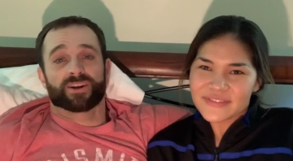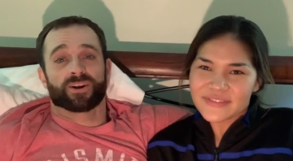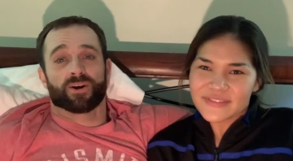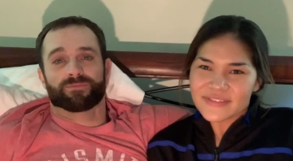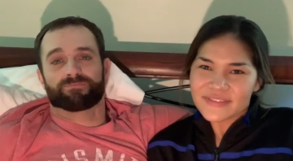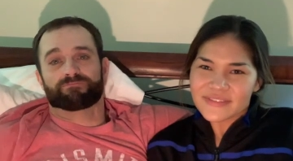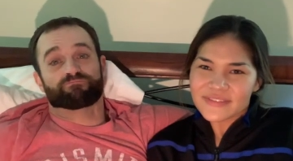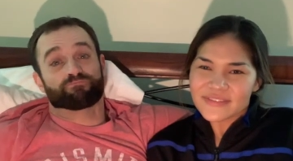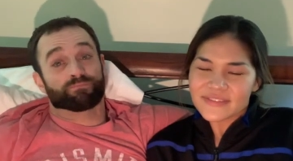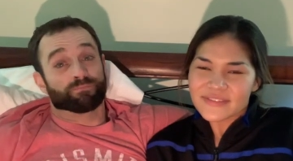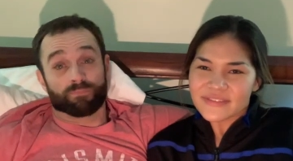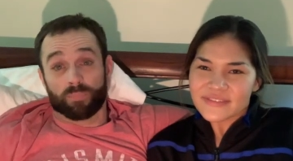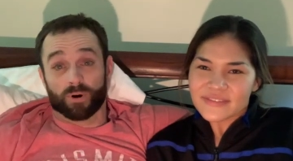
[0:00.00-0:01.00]
Speaker 1: you know,
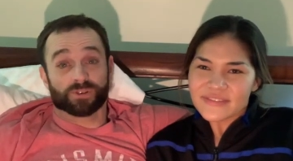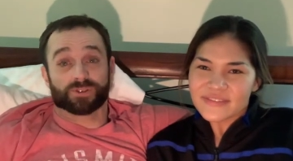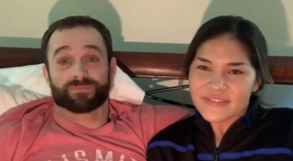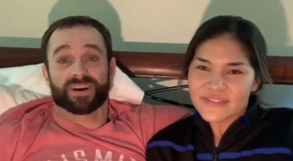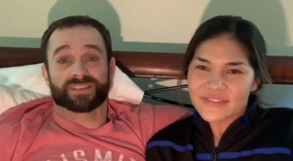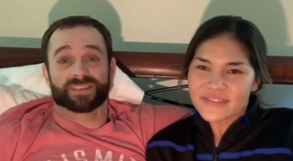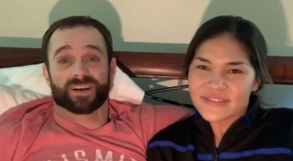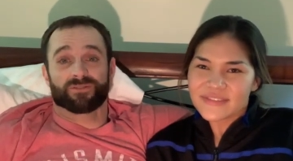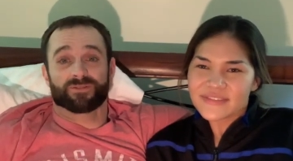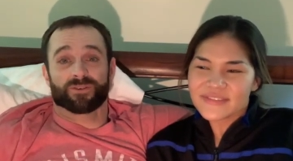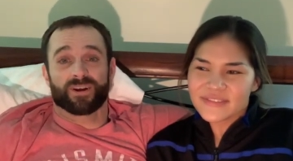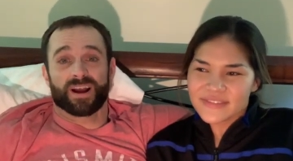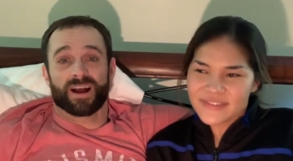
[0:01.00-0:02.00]
pushing
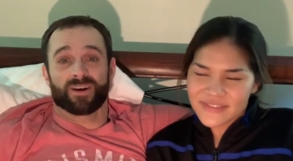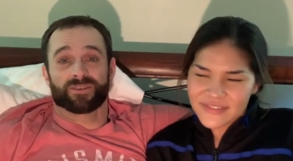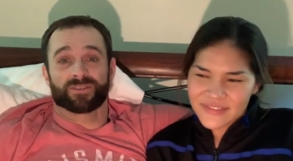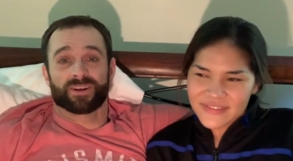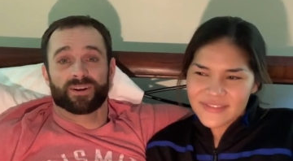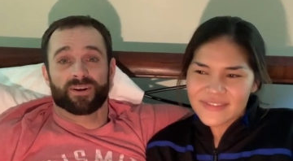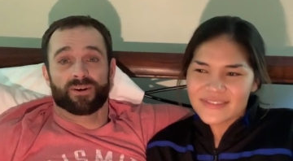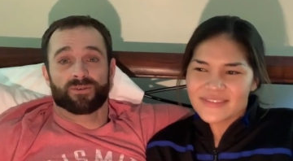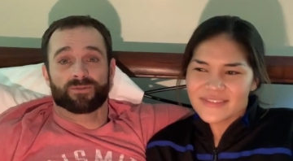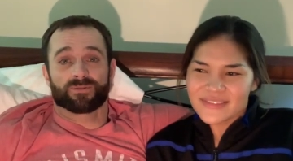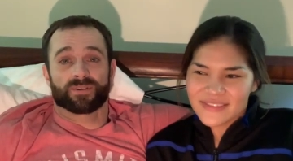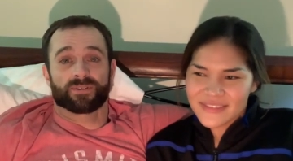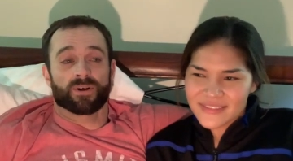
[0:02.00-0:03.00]
myself around, you
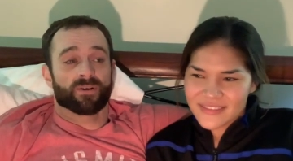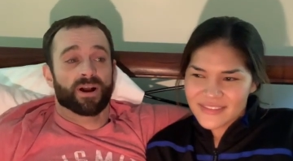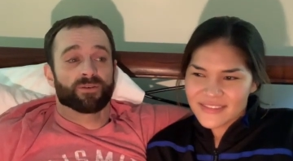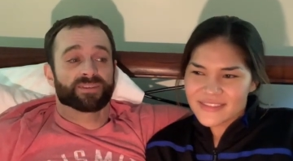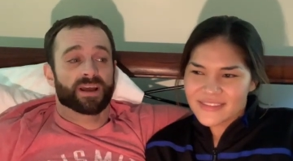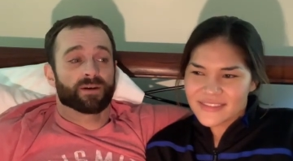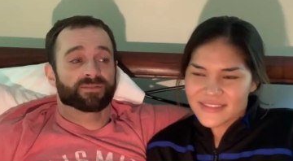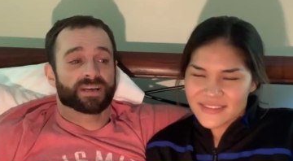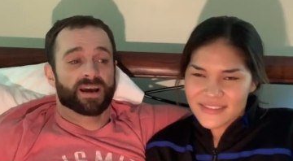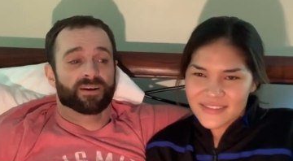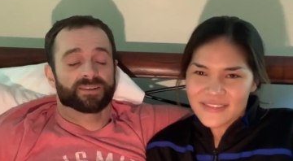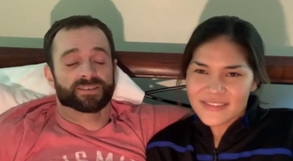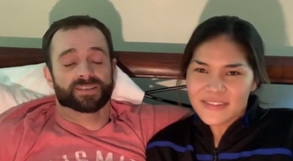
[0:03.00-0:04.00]
know, around
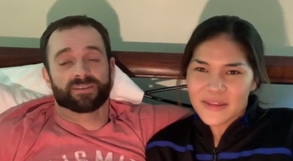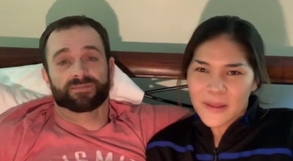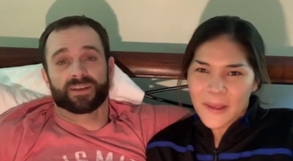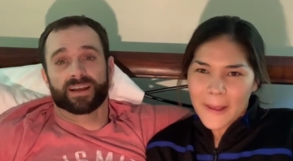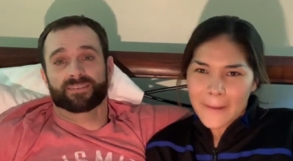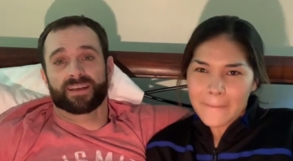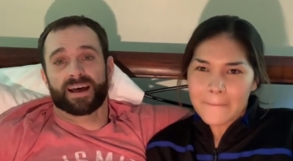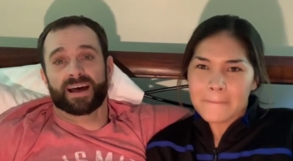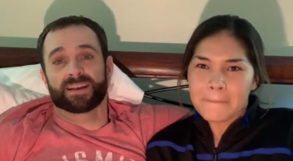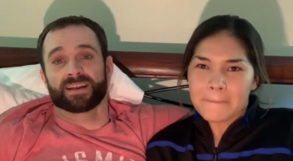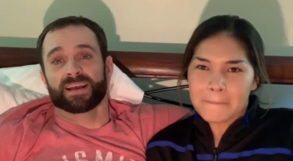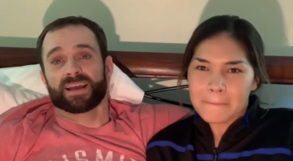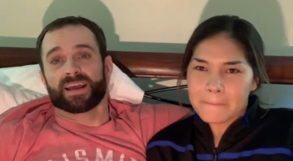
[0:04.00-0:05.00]
downtown and stuff like
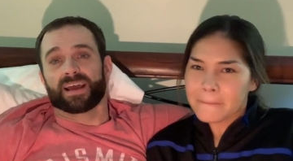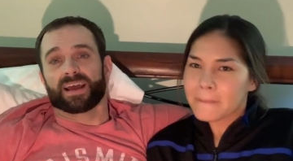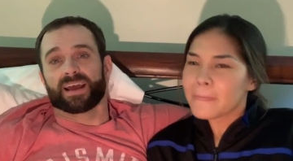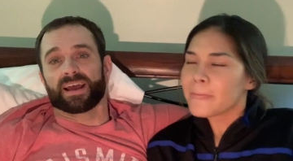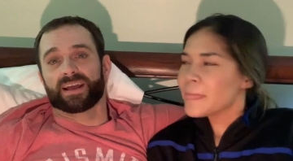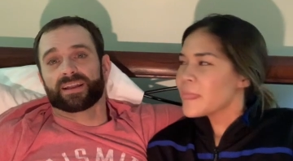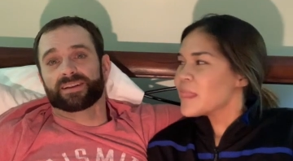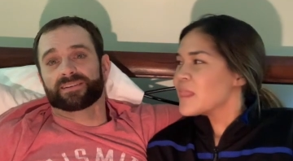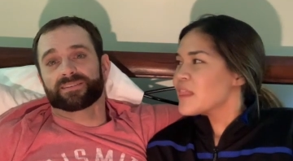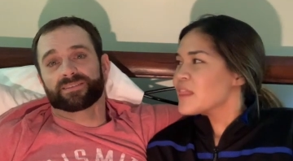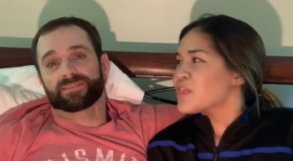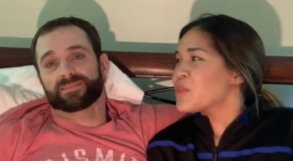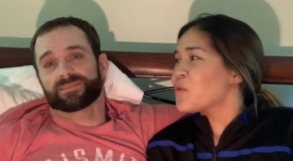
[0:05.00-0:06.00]
that.
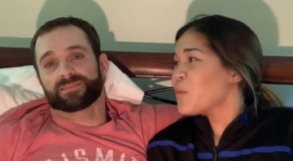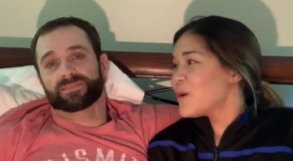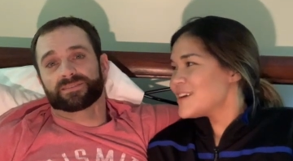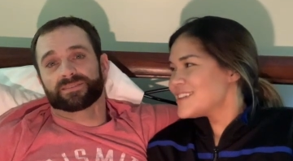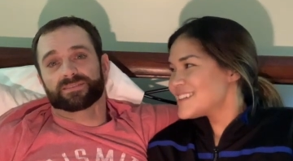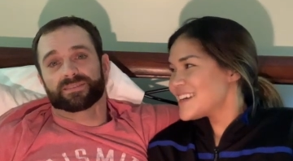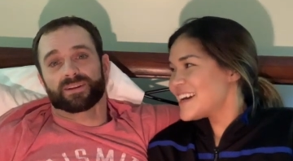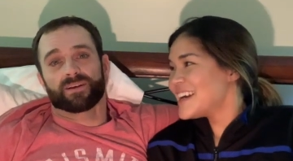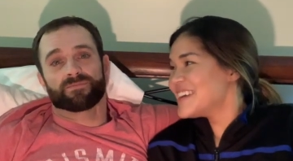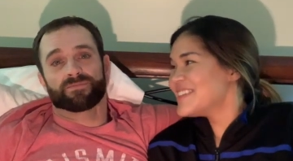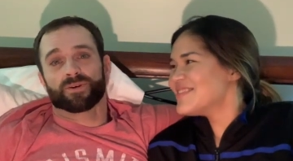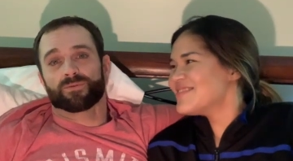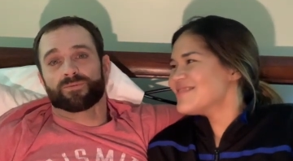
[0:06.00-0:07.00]
And
Speaker 2: the one
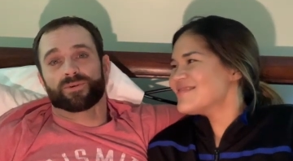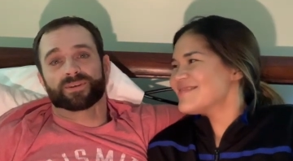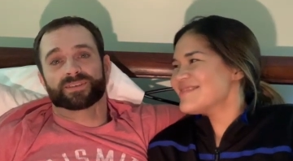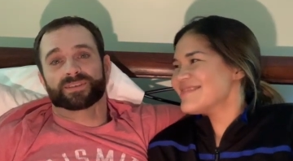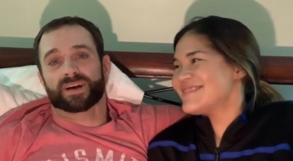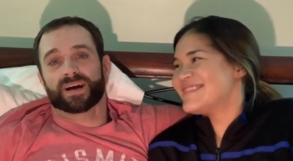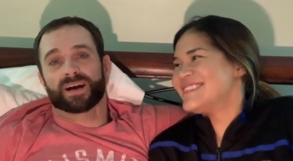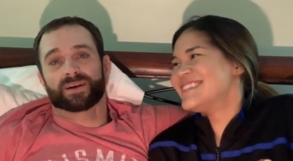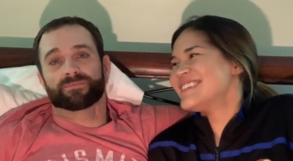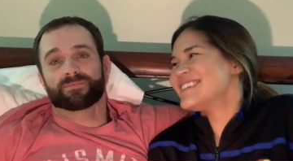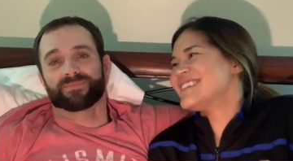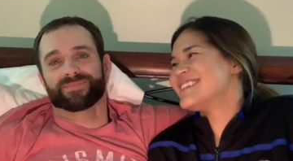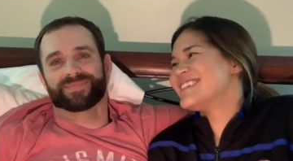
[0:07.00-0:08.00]
time,
Speaker 1: the one
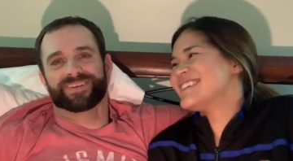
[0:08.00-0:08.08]
time,